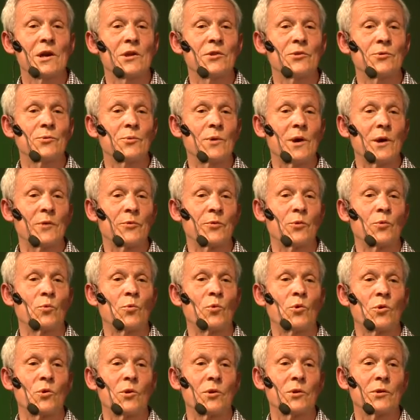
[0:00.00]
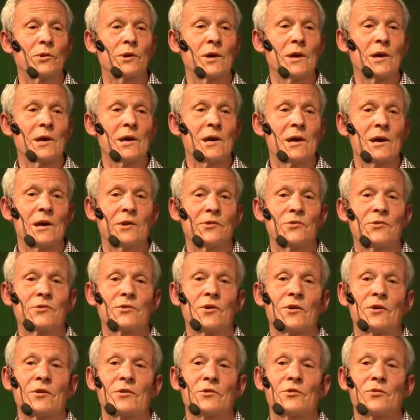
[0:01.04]
throughout the world has
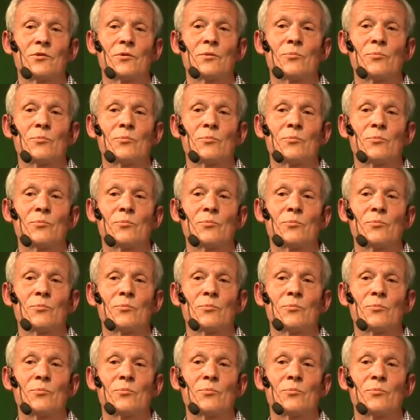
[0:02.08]
started to